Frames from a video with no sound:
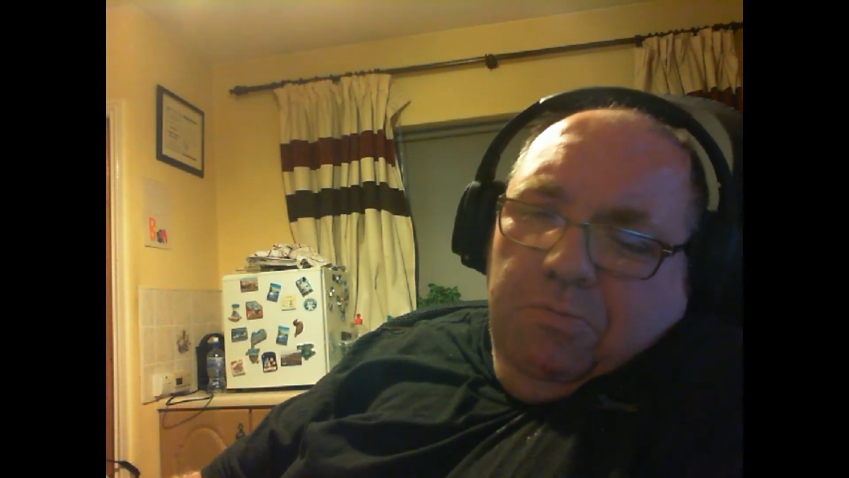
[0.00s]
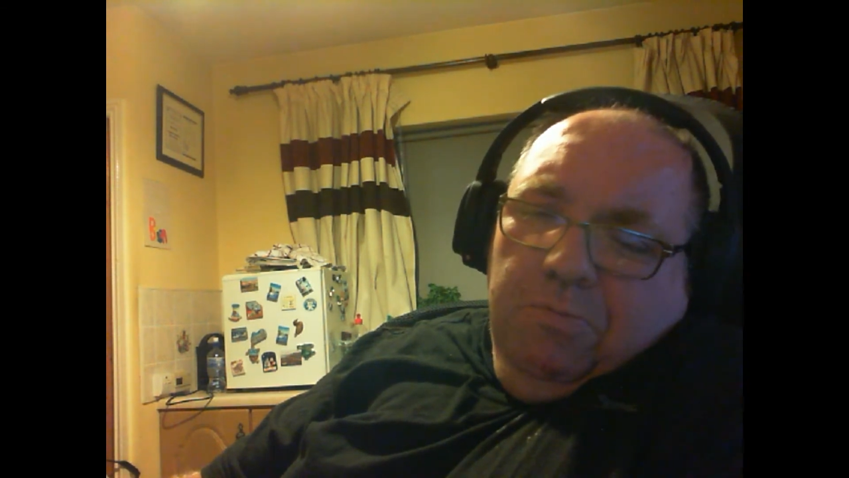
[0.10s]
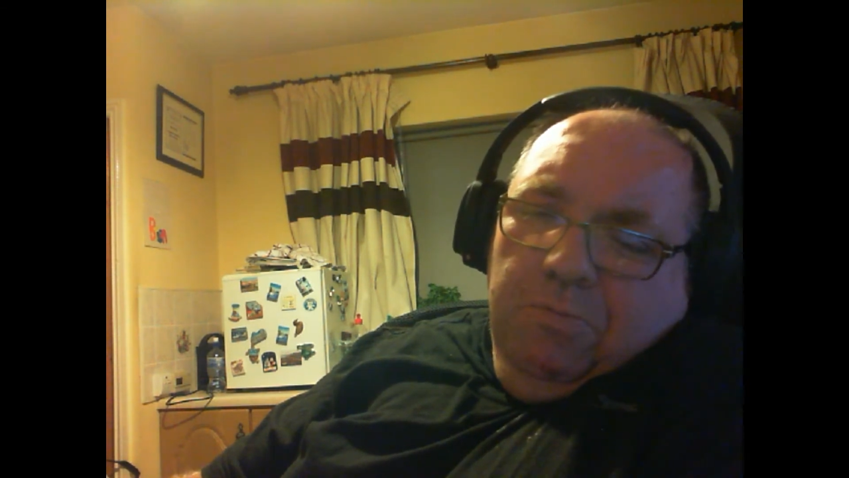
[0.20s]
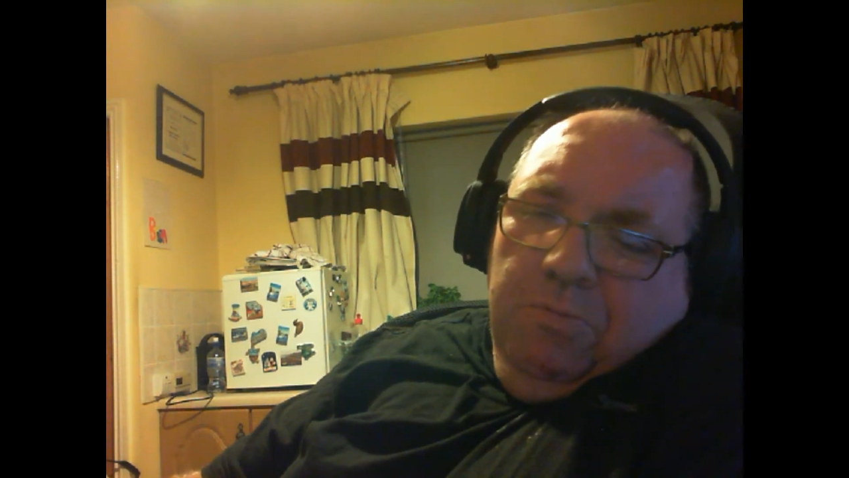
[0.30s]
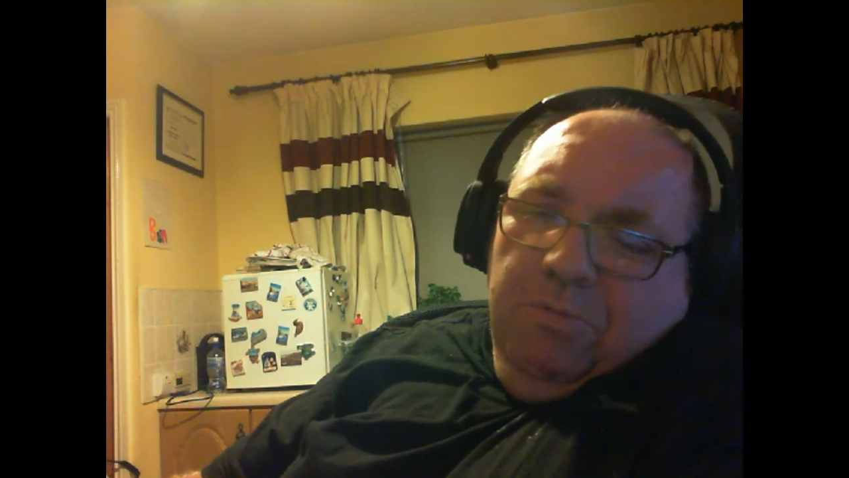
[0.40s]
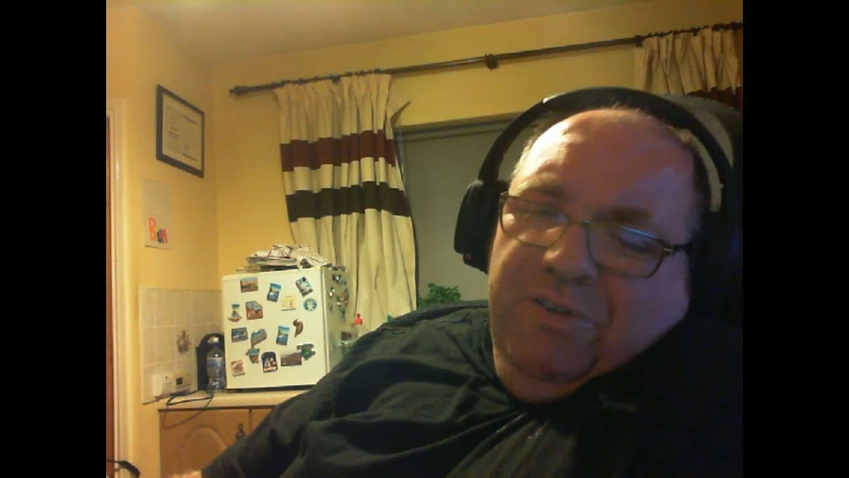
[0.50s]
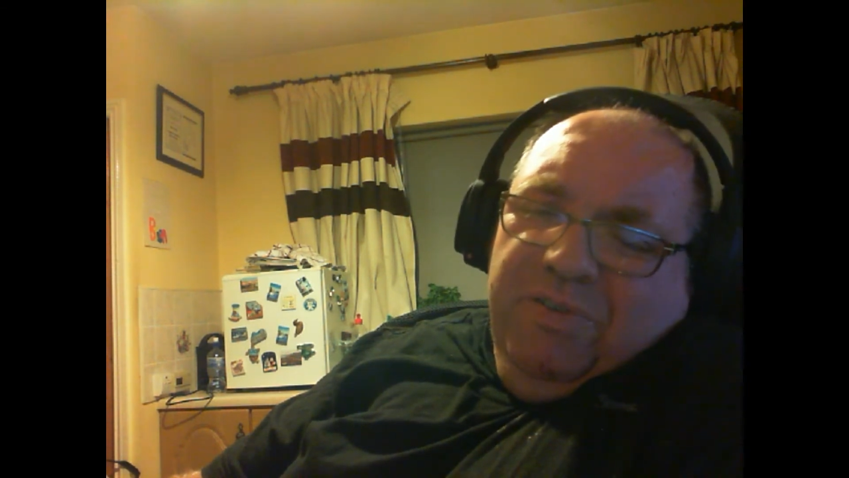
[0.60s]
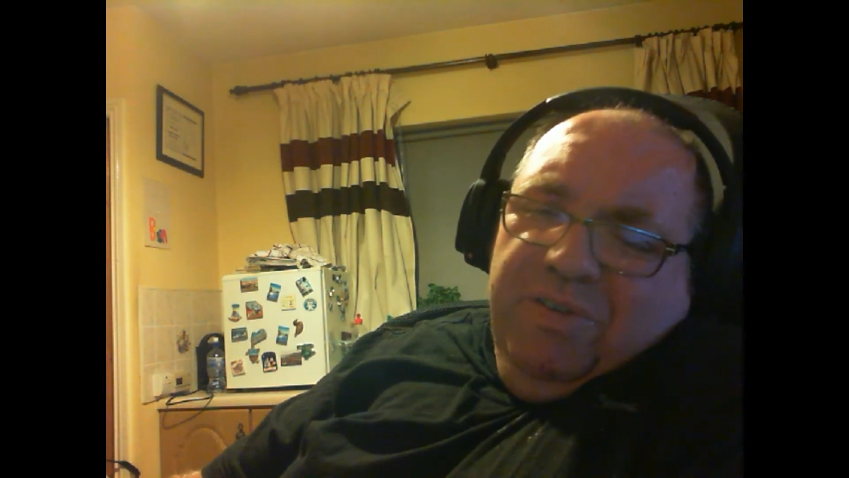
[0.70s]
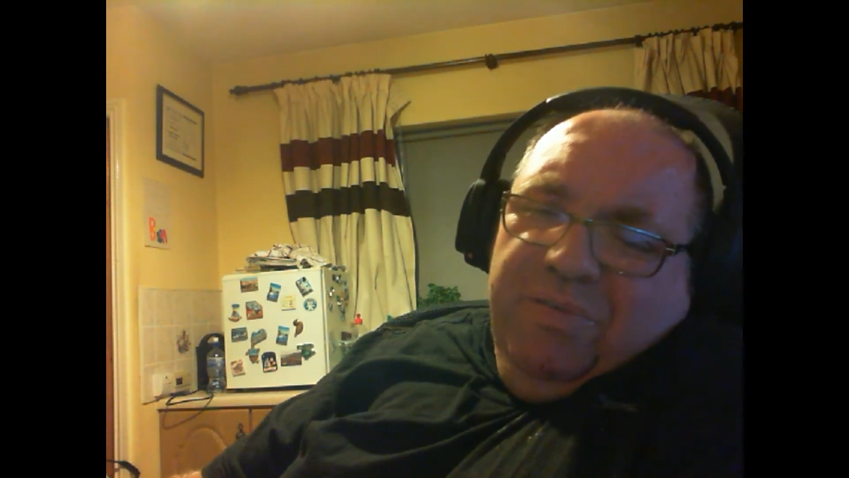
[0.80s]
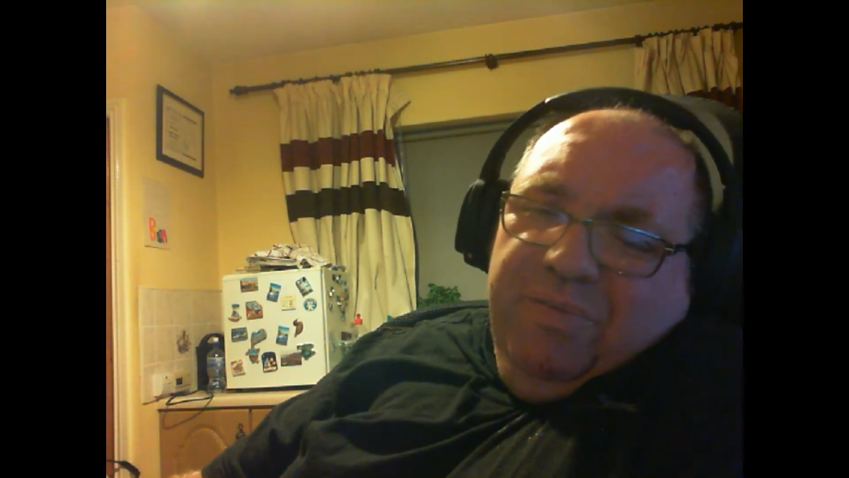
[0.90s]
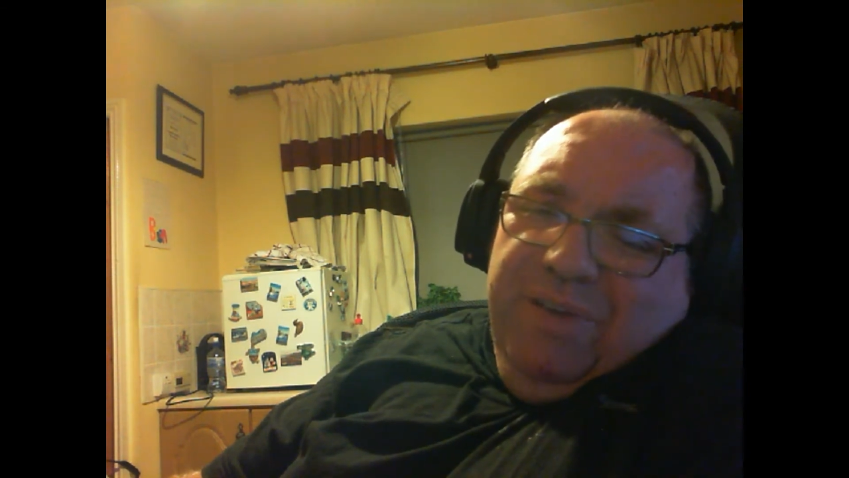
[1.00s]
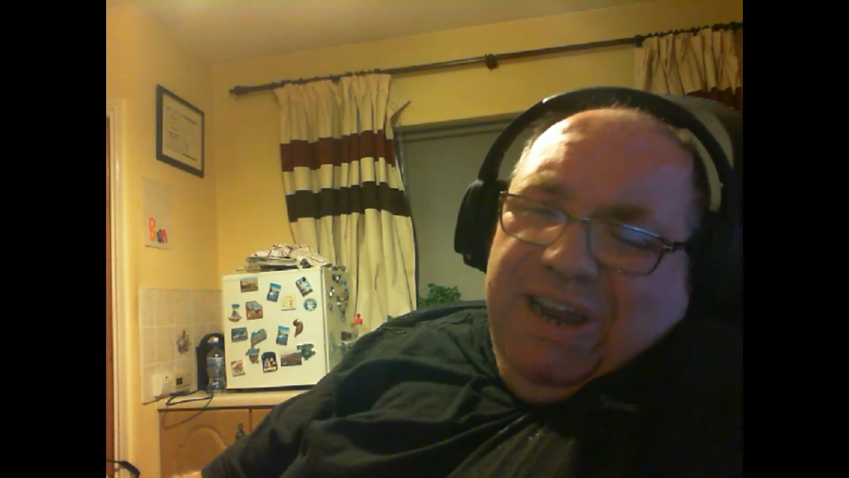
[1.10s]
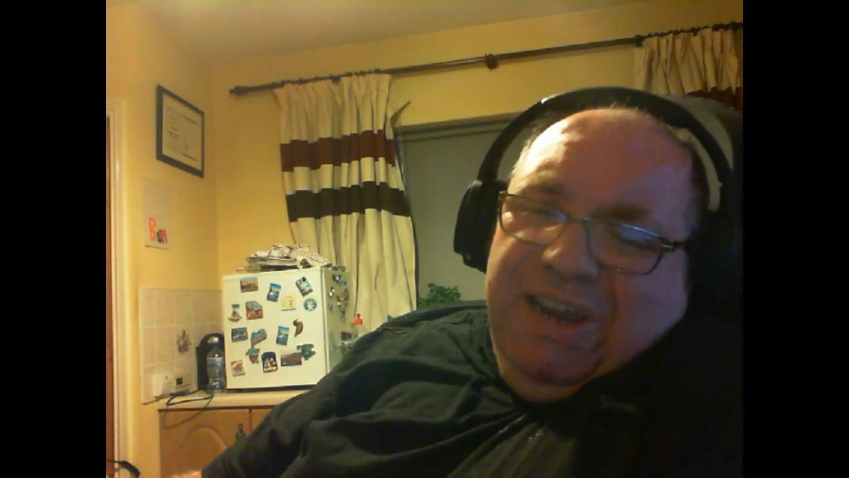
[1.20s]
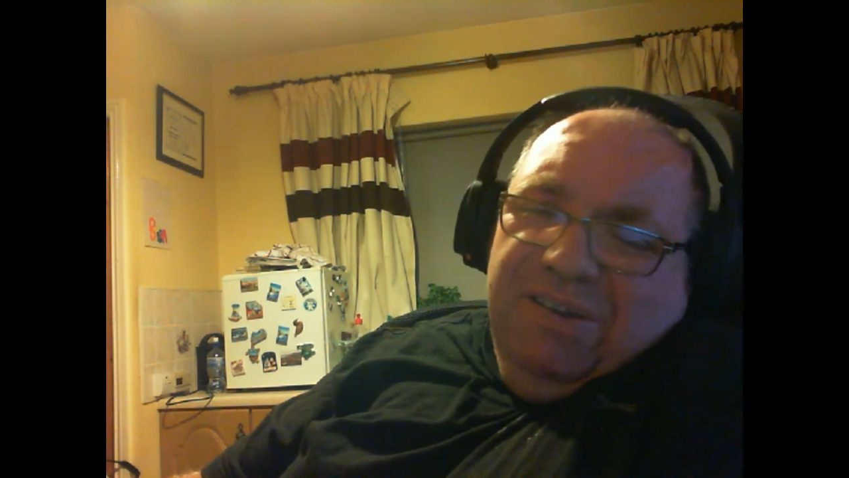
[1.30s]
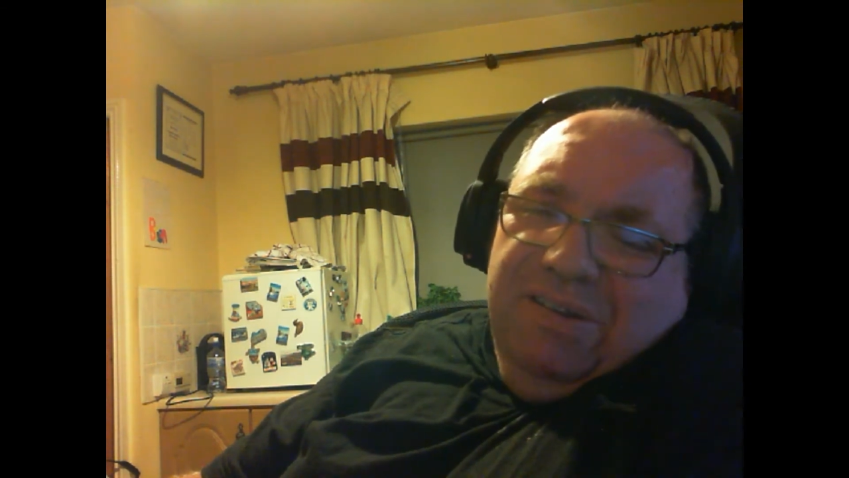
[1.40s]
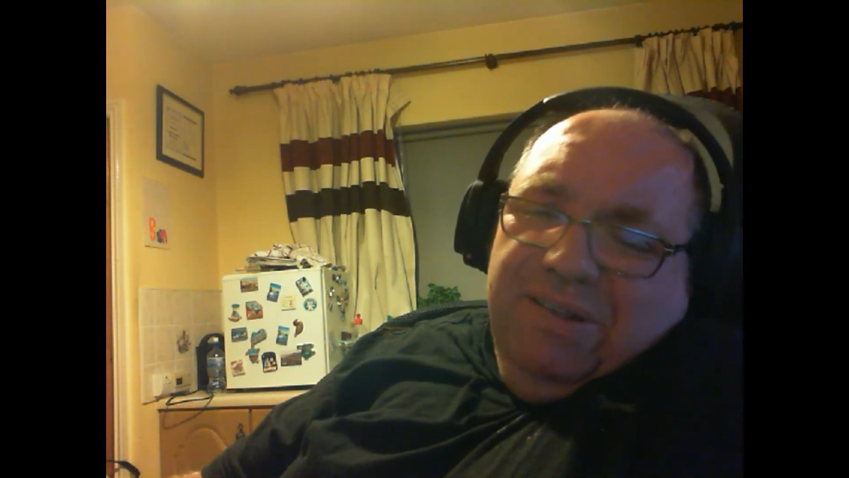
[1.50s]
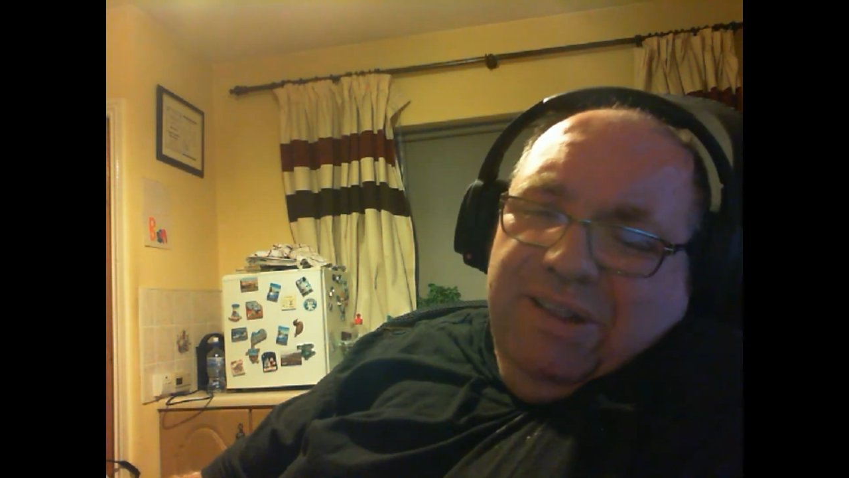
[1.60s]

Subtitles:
was in fact